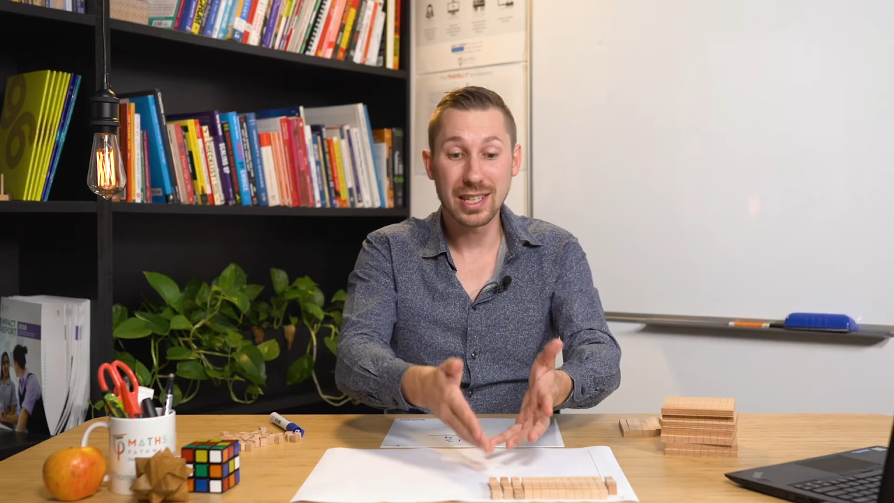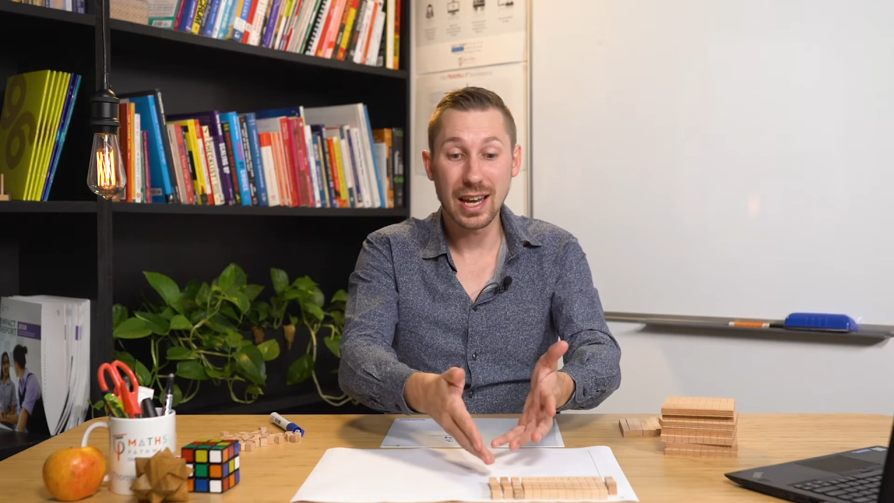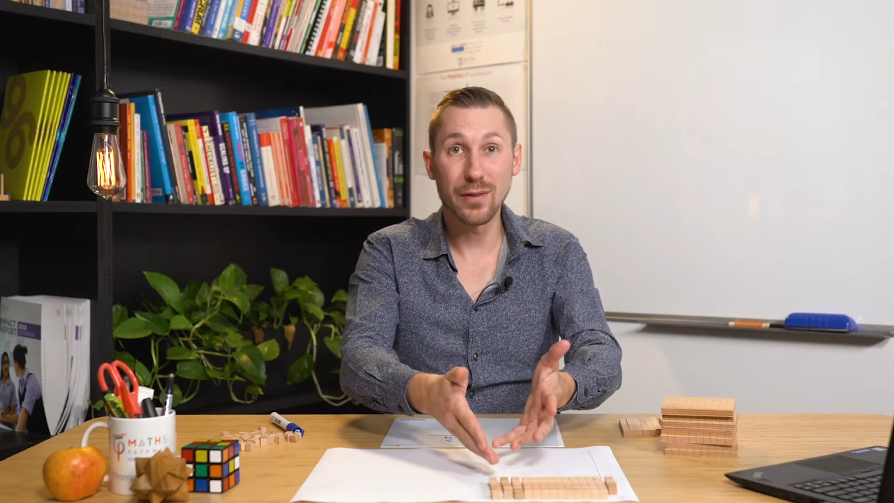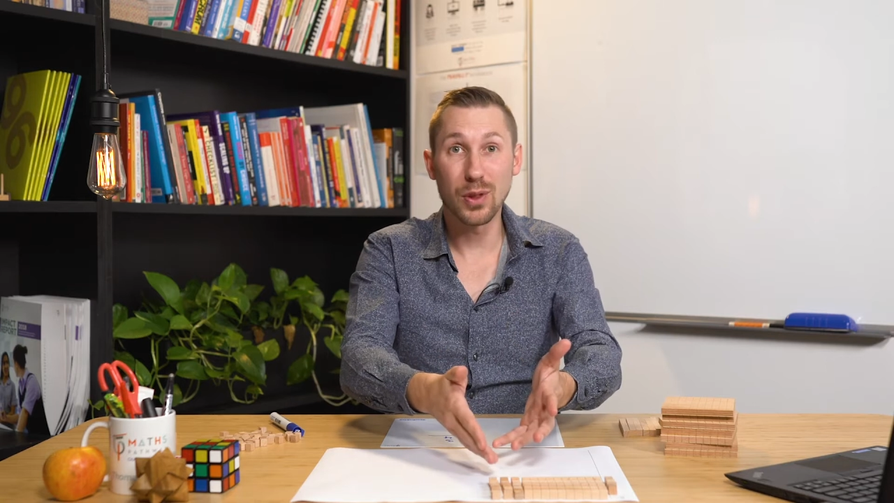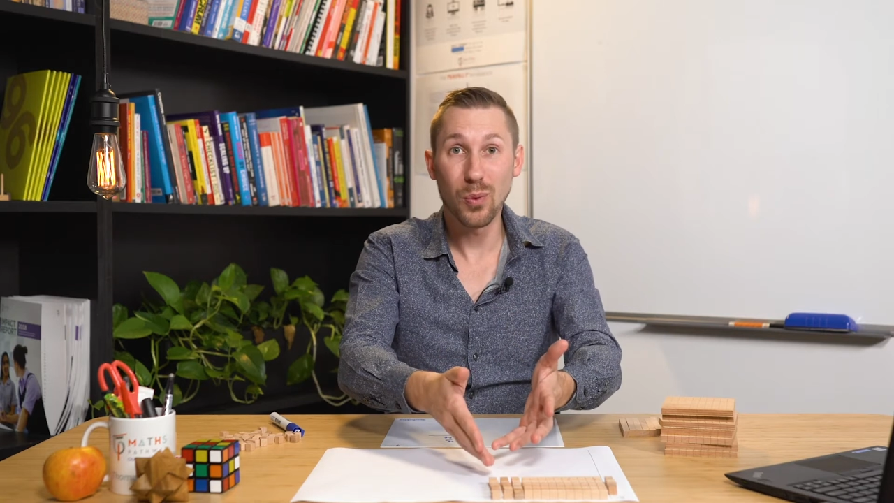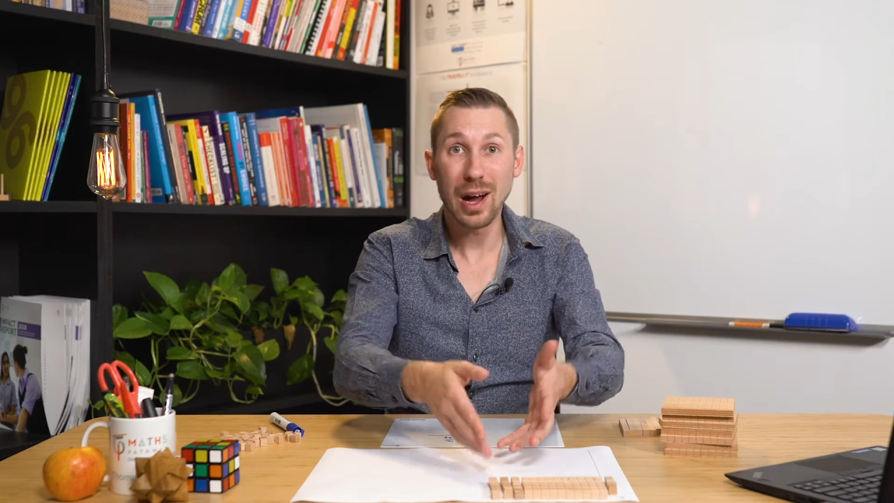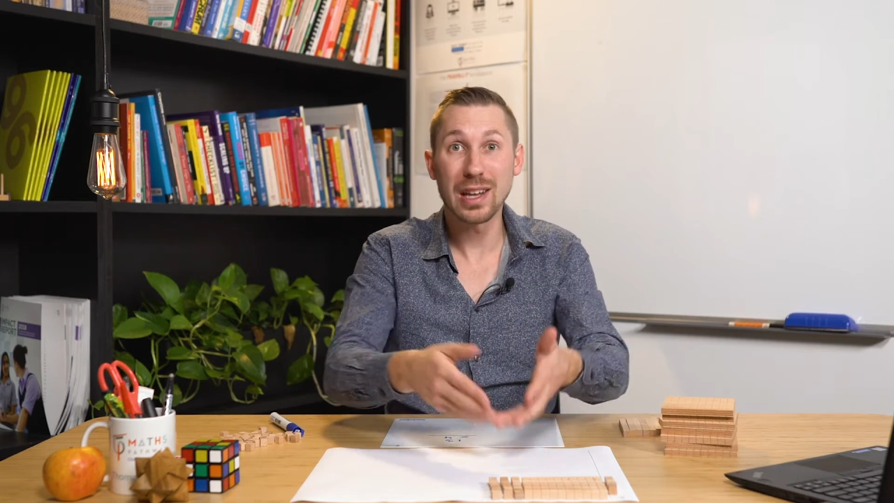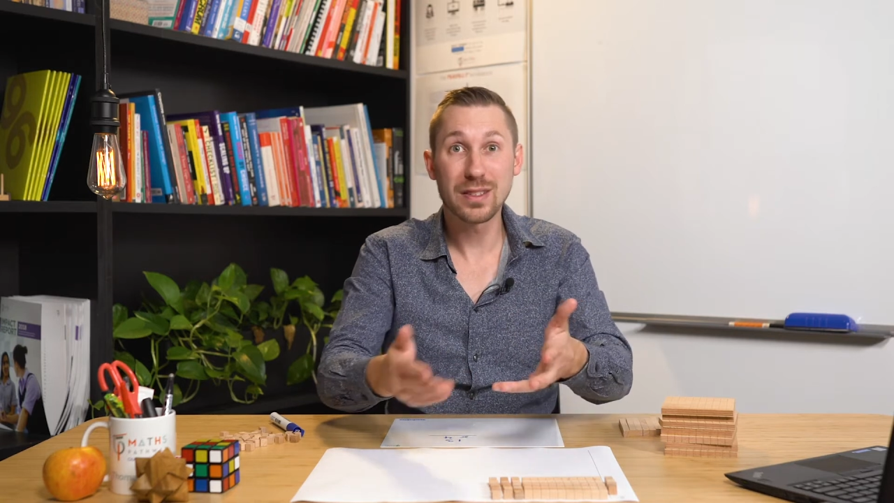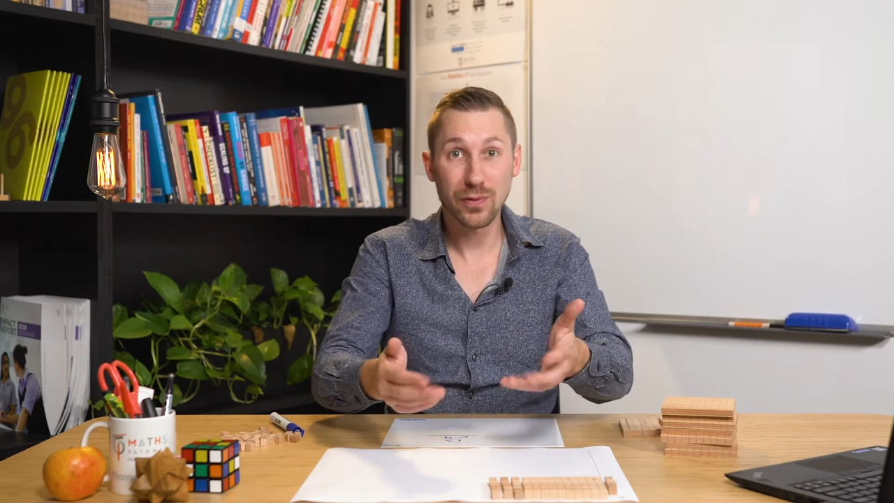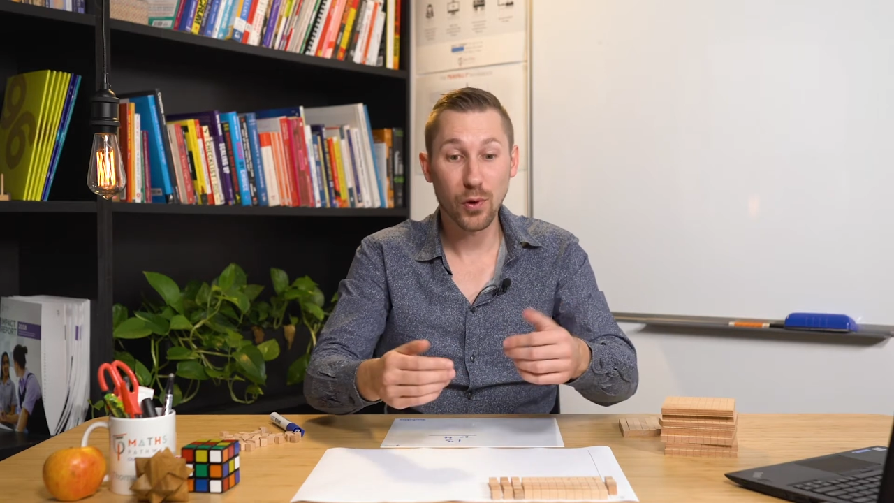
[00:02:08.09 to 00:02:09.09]
10 of the
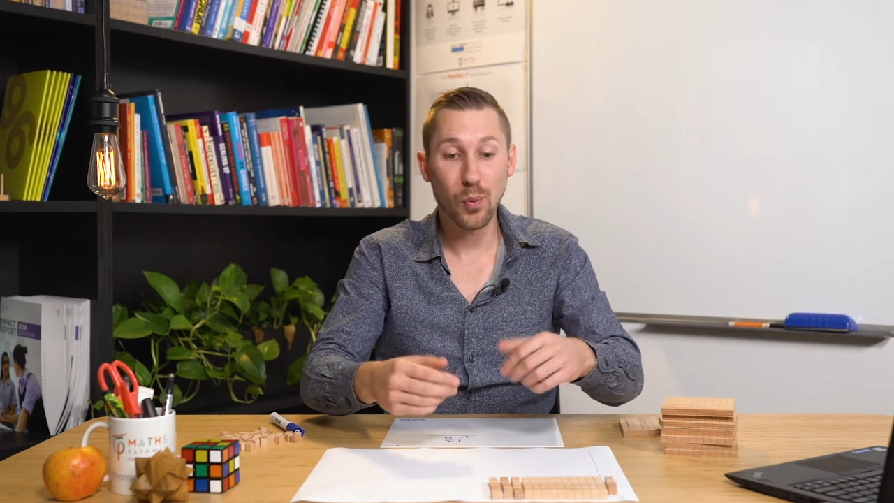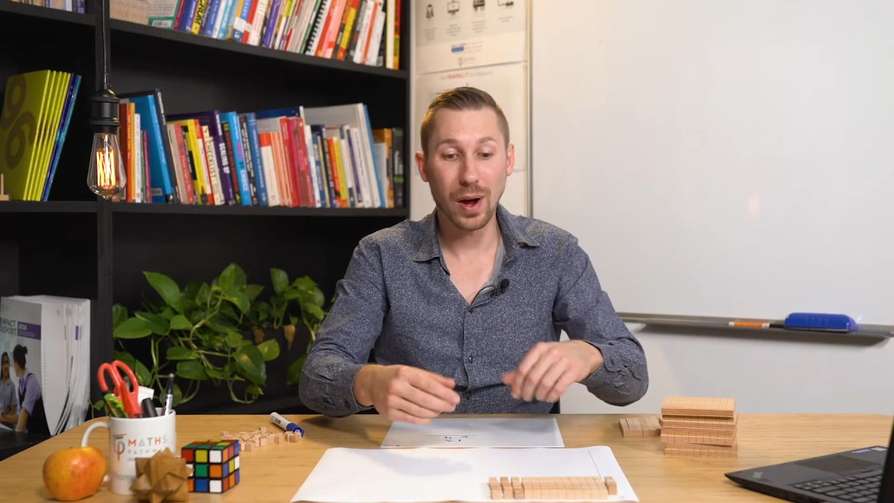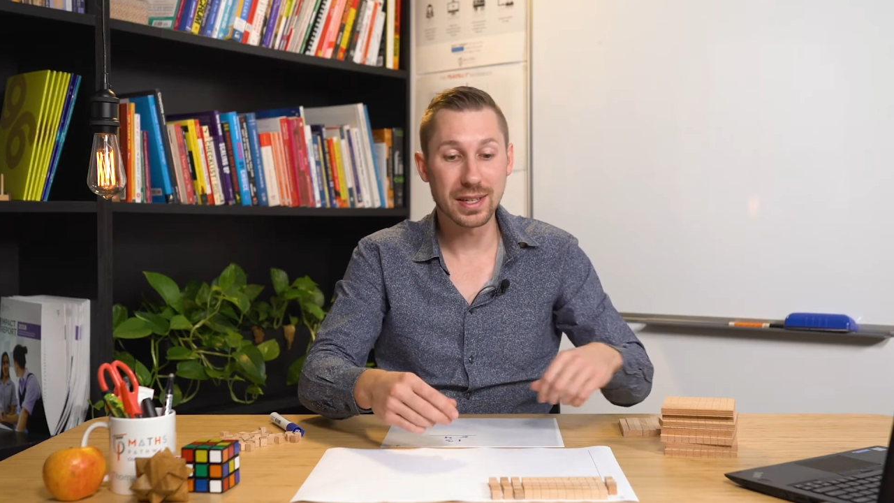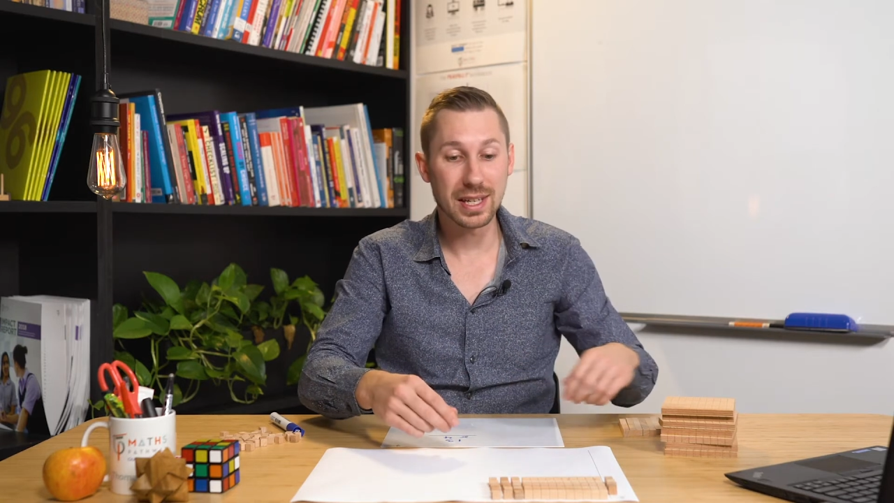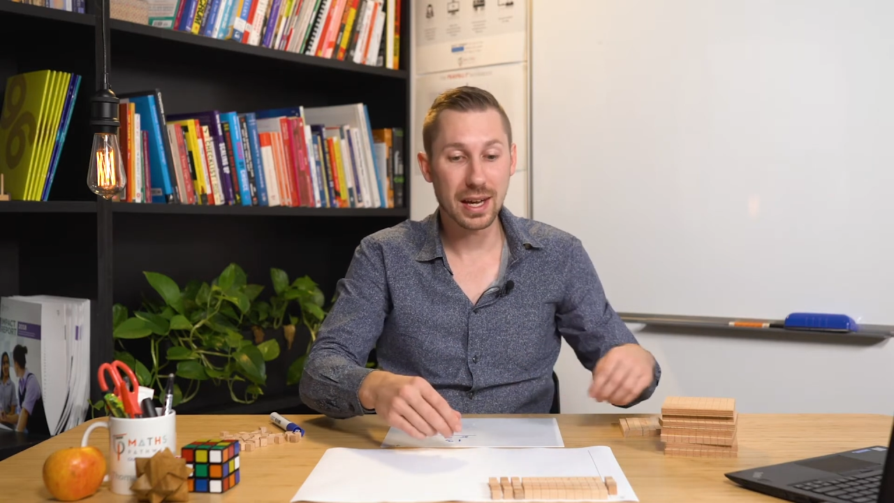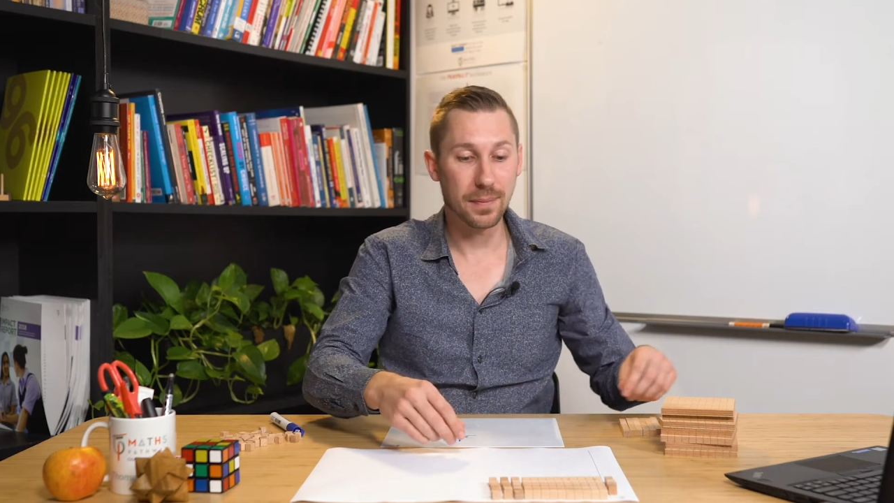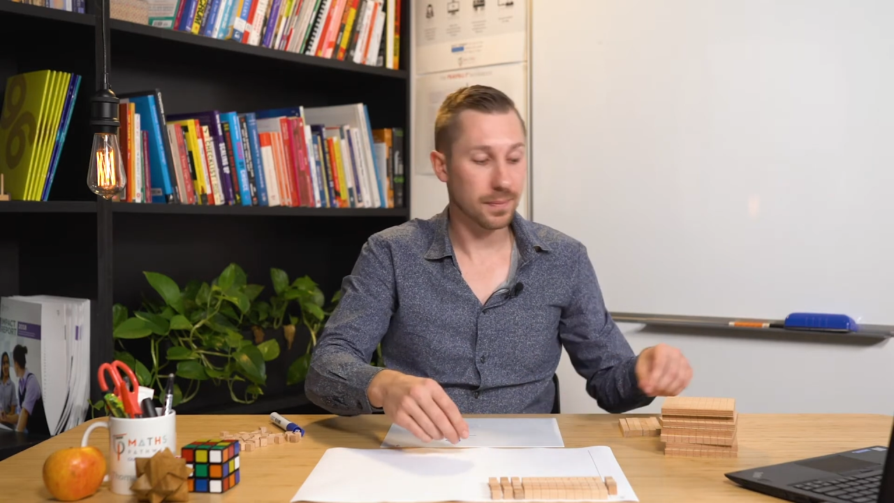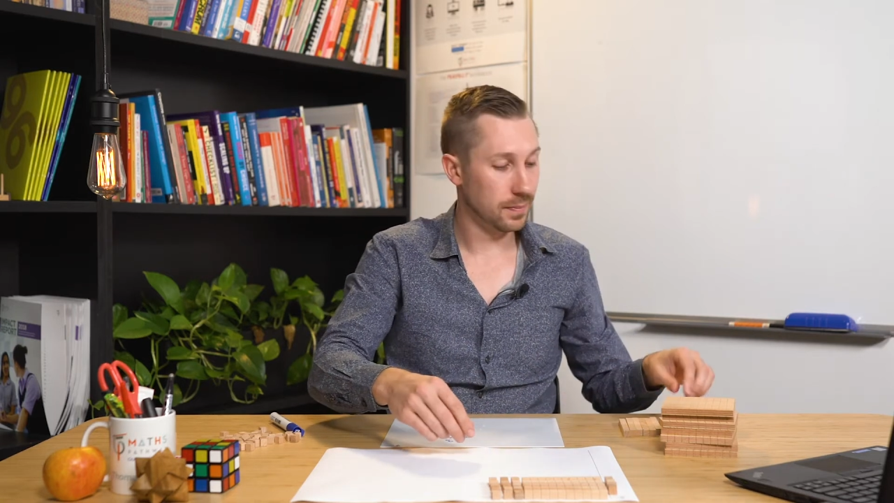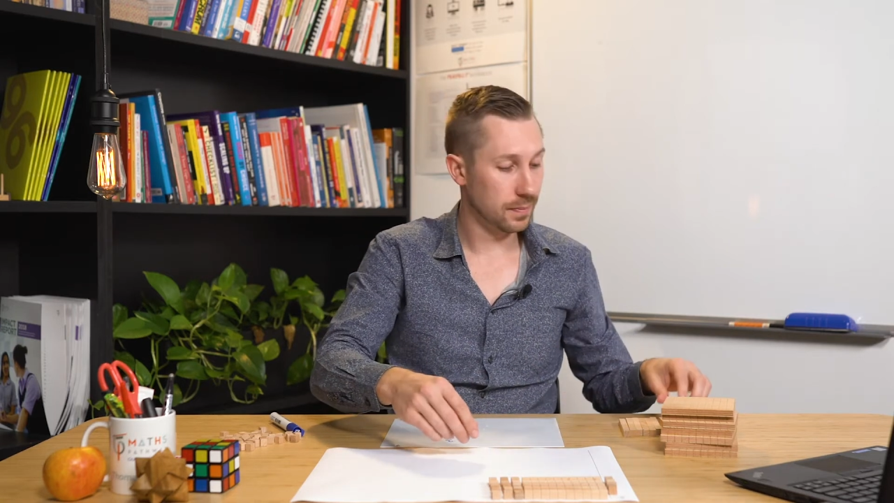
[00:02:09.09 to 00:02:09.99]
ones for 110.